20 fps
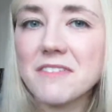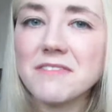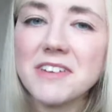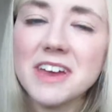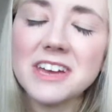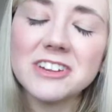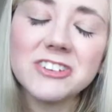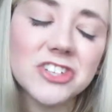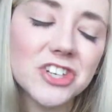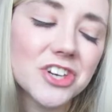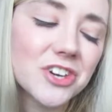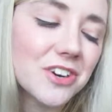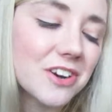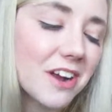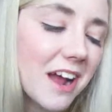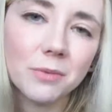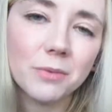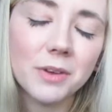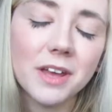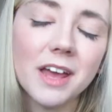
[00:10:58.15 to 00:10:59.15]

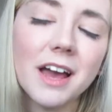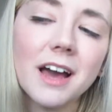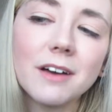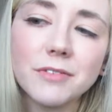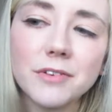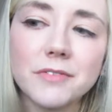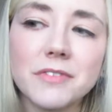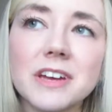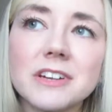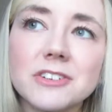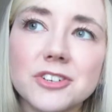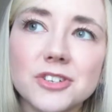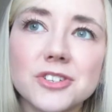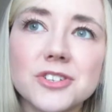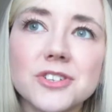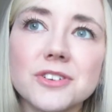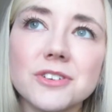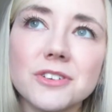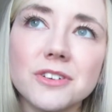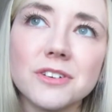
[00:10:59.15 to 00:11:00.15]
Avenger. We have
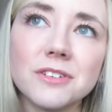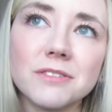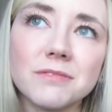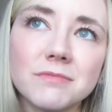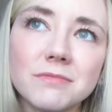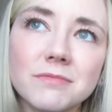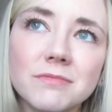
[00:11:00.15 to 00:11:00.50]
Avengers 2